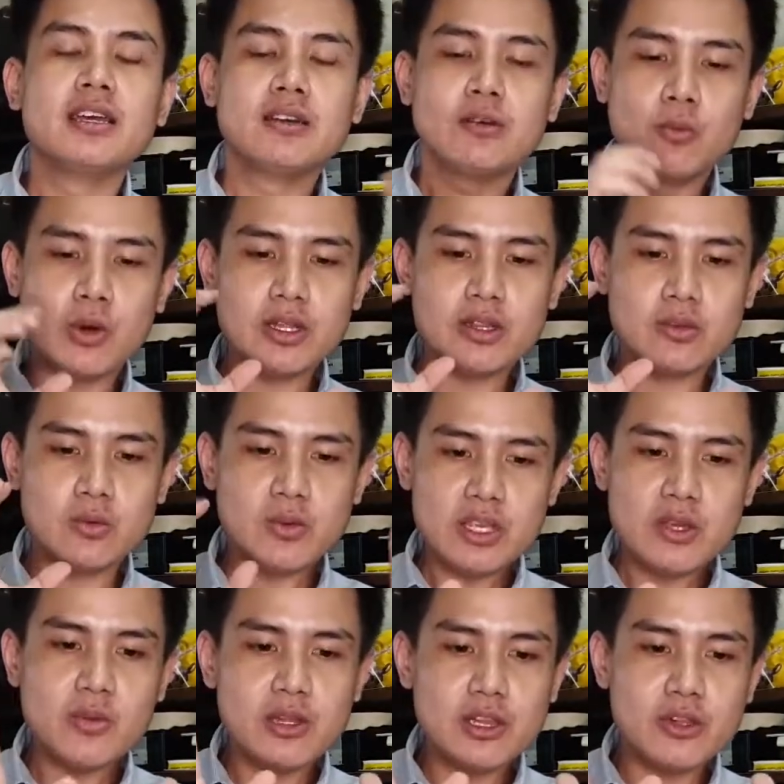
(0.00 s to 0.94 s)
What
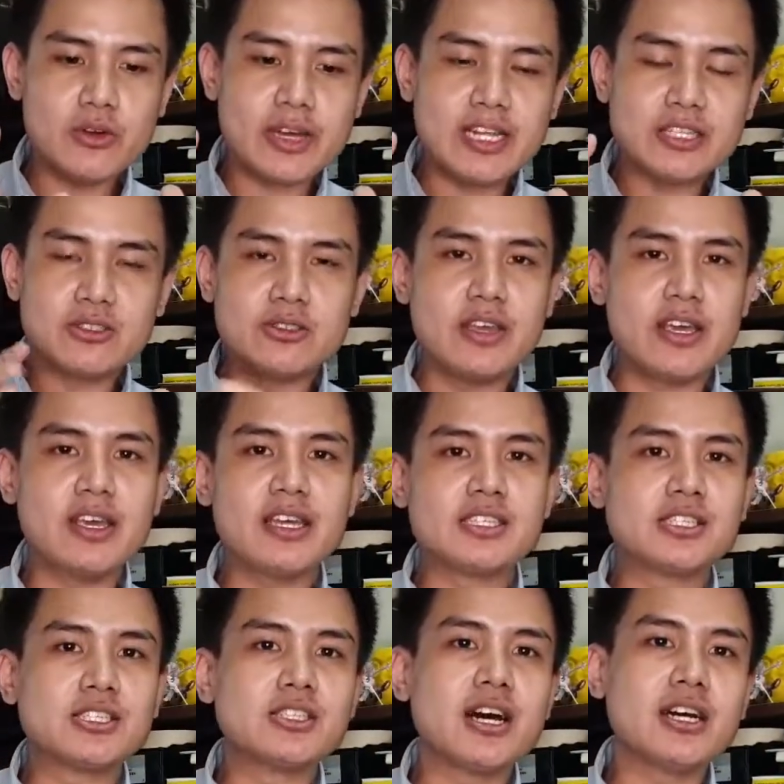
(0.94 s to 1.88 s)
we will look at today
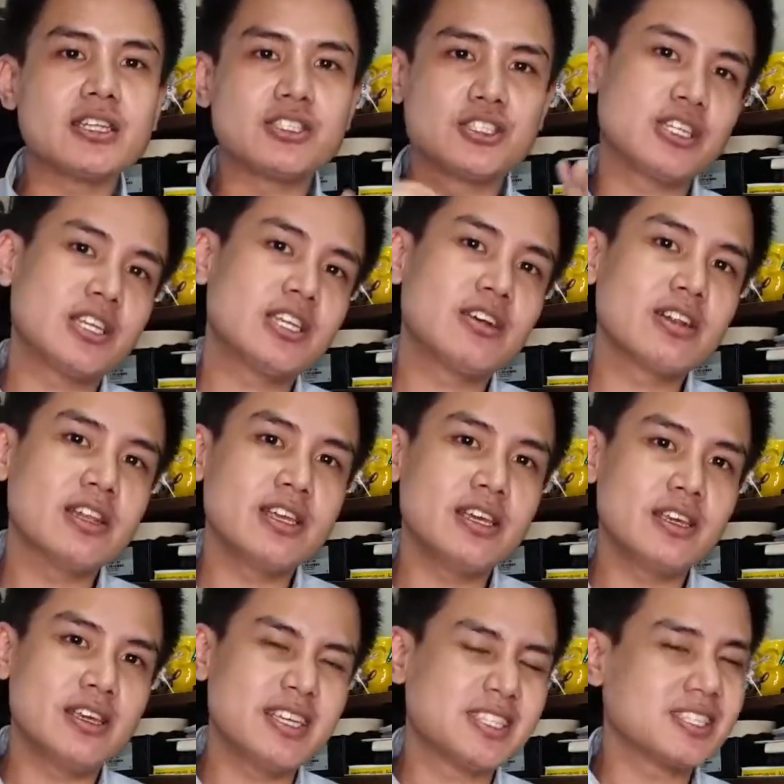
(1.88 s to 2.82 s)
is not
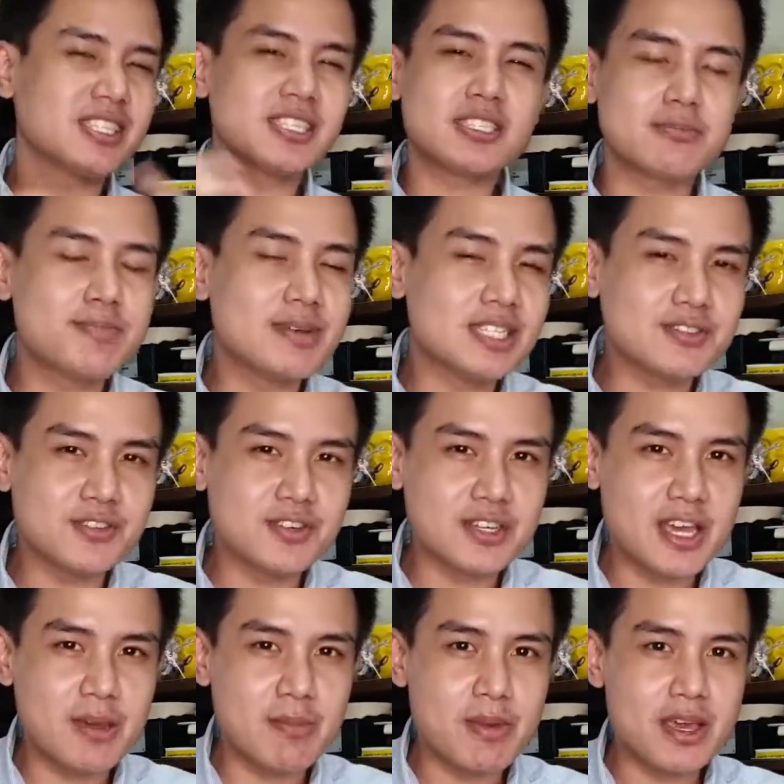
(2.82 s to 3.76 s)
generally, is this the best for
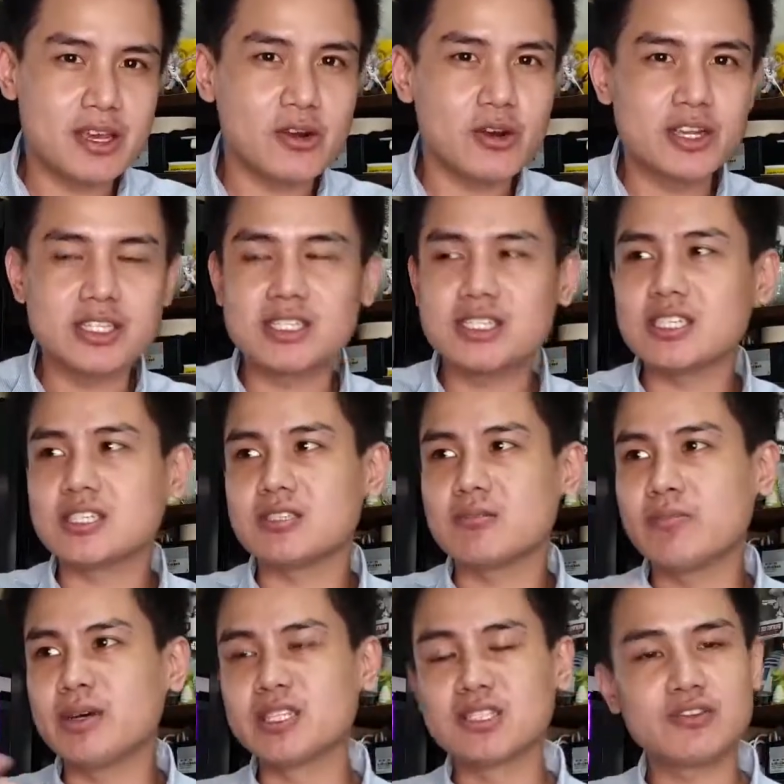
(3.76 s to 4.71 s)
gaming, or is this the
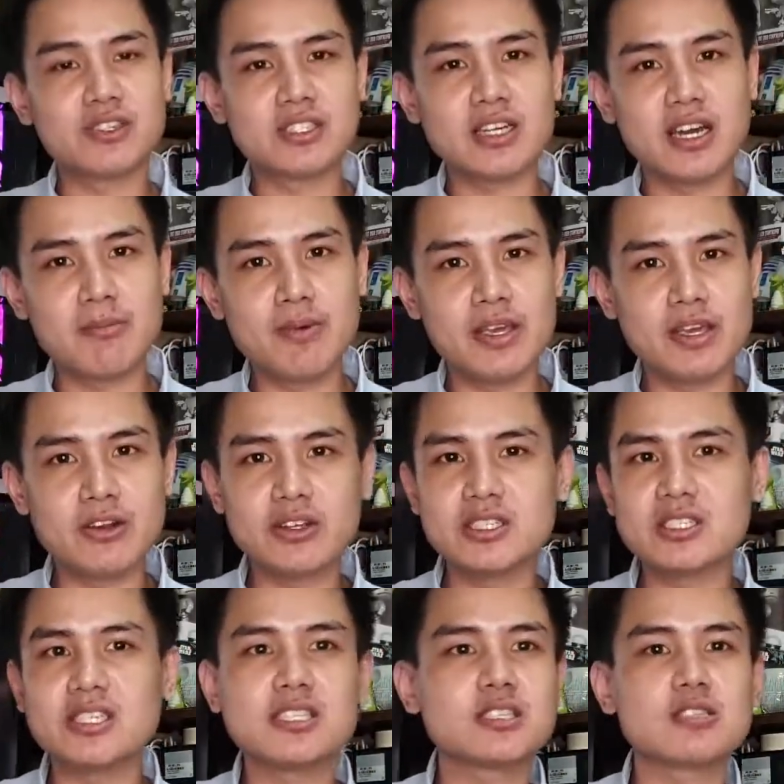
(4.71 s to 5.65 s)
best for typing, or
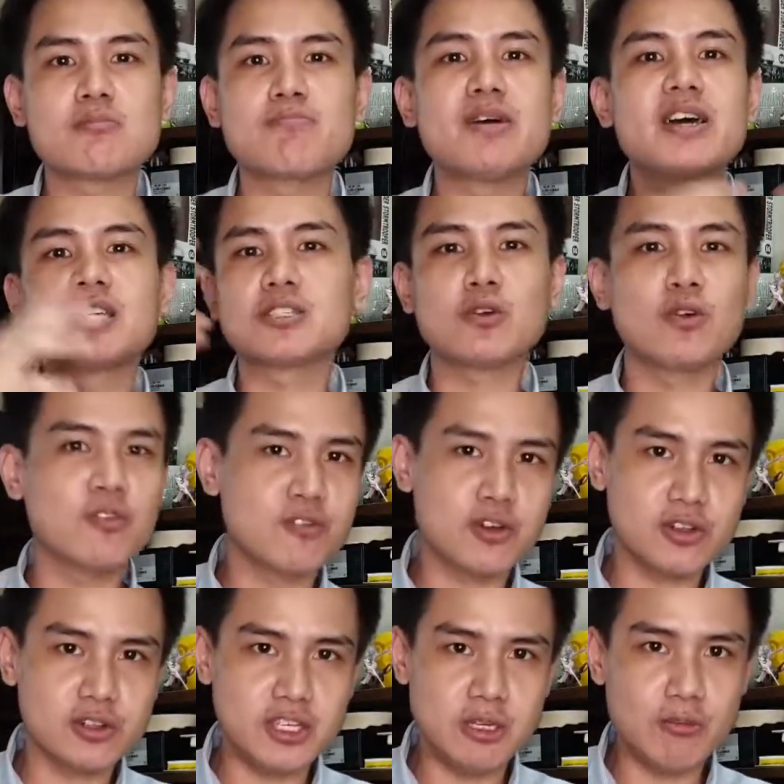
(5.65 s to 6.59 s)
is this the best
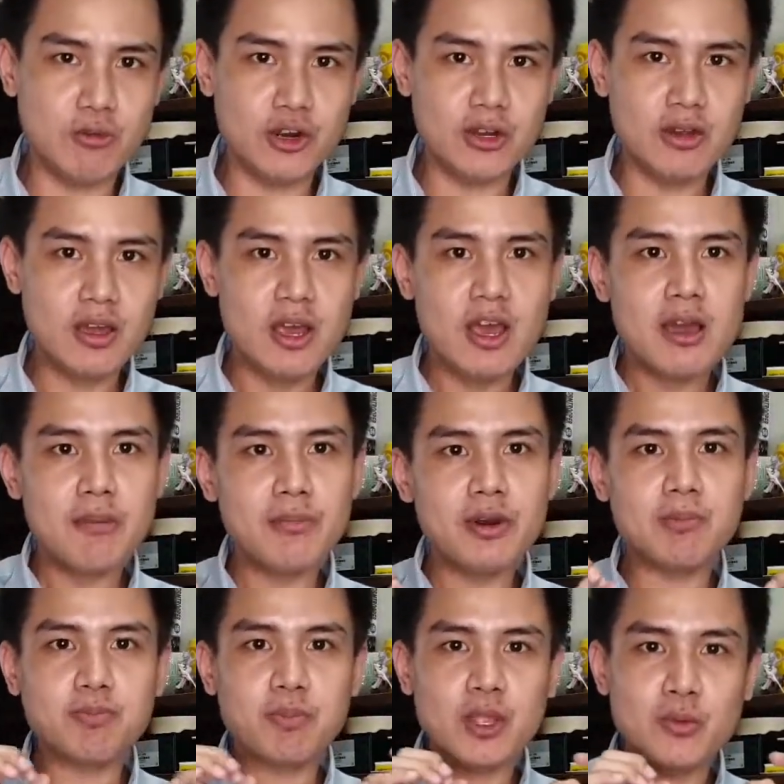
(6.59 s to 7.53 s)
overall keyboard,
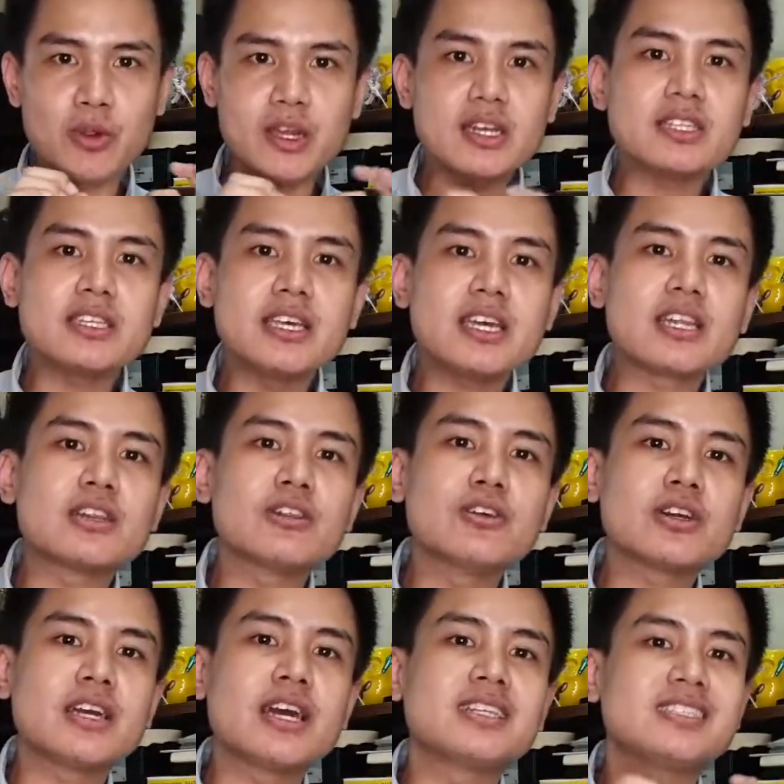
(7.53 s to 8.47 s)
but we're going to take a
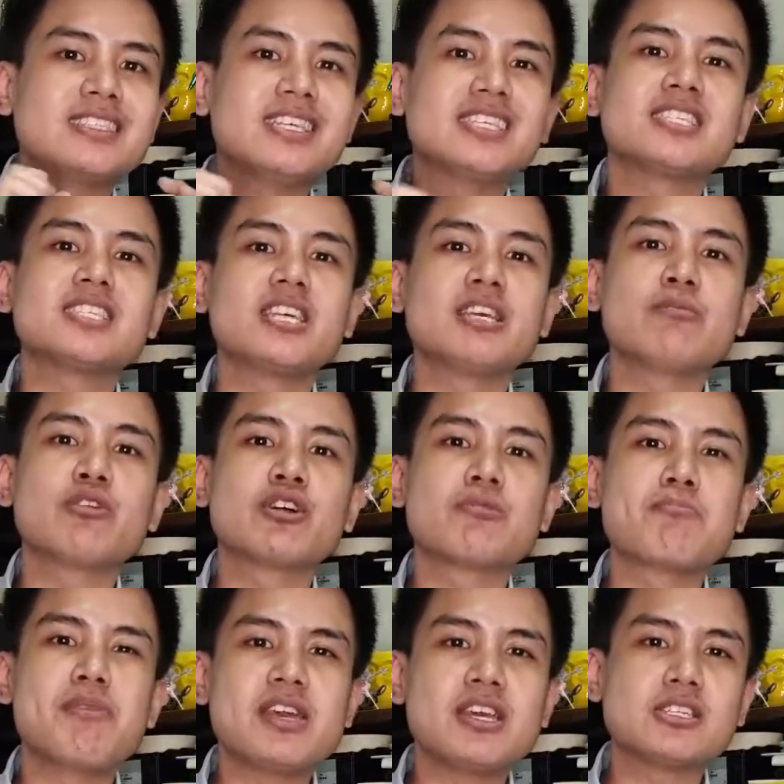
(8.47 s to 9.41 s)
look at this
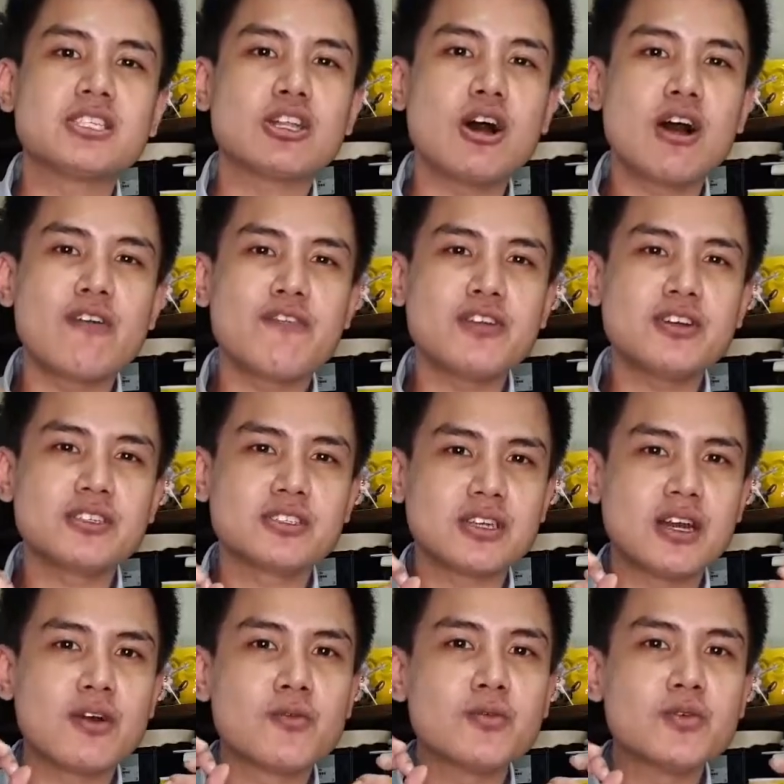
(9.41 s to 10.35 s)
keyboard because it offers
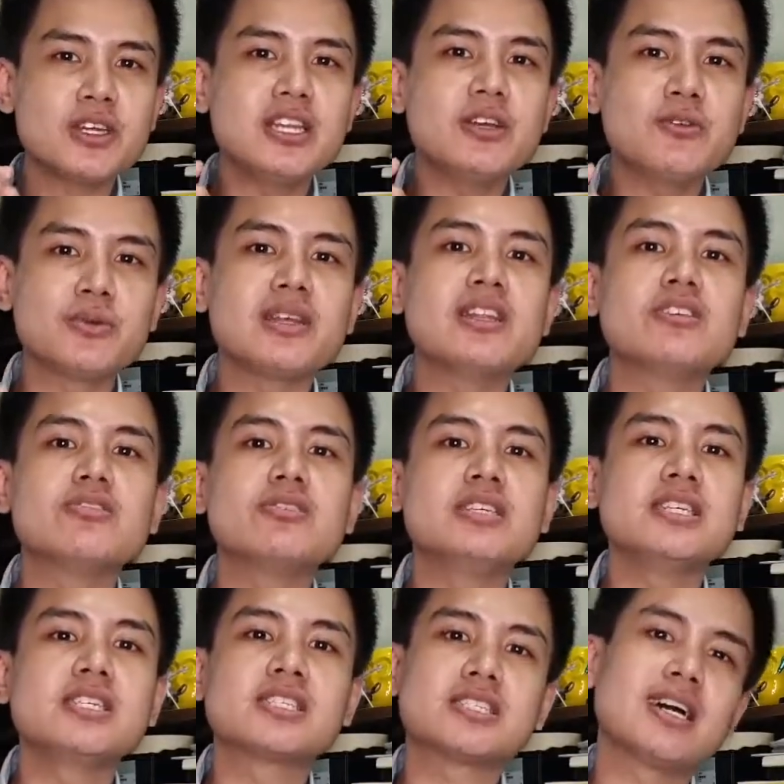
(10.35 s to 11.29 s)
a really
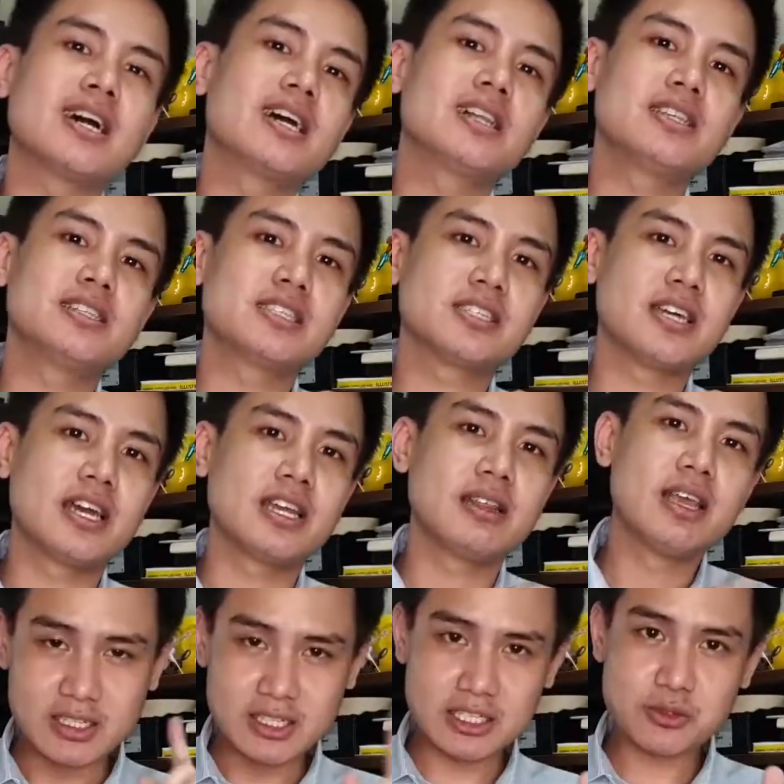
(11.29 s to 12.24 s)
unique style and design.
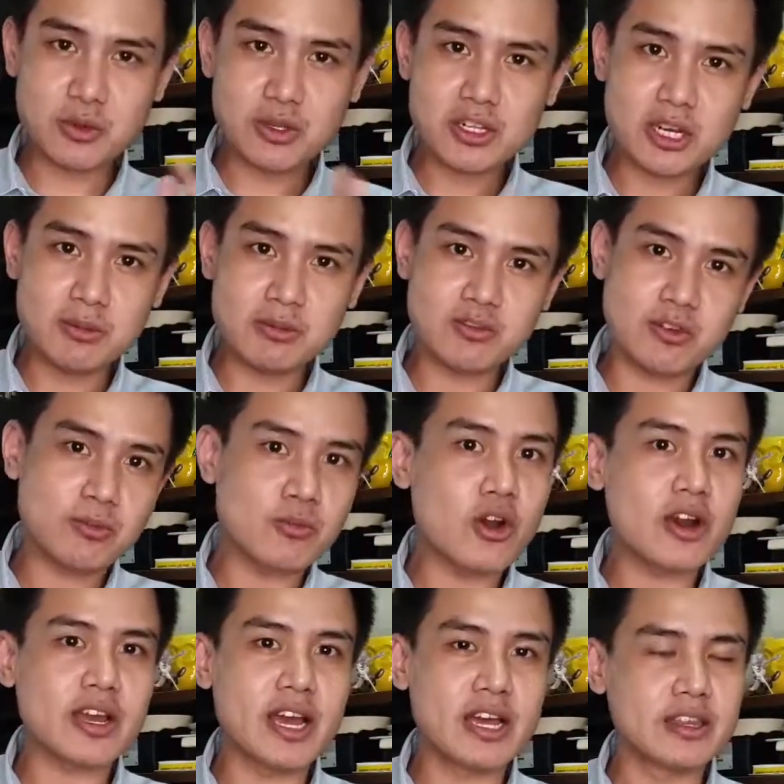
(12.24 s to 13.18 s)
This one comes from
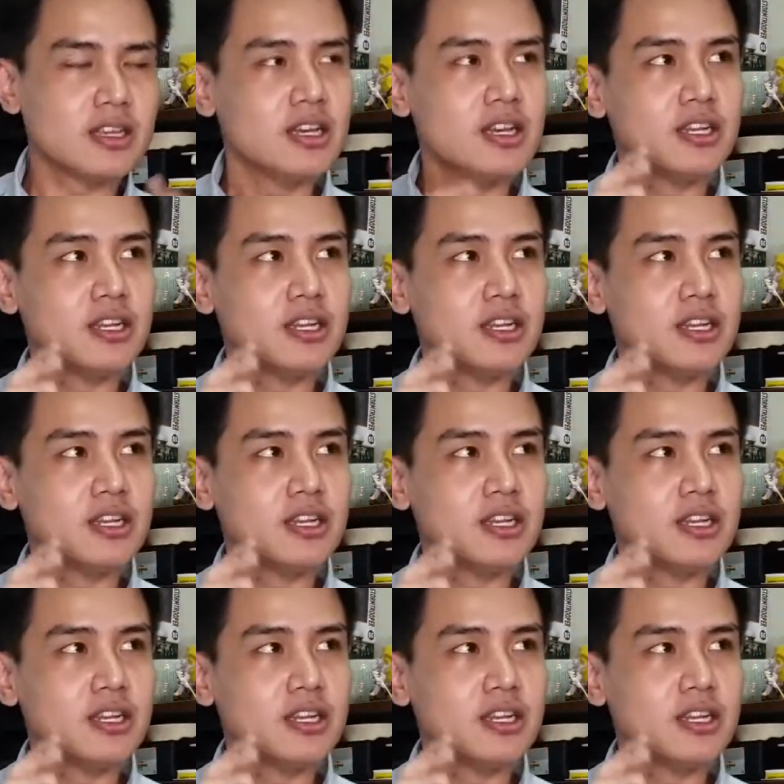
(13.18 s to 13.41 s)
ROCCAT.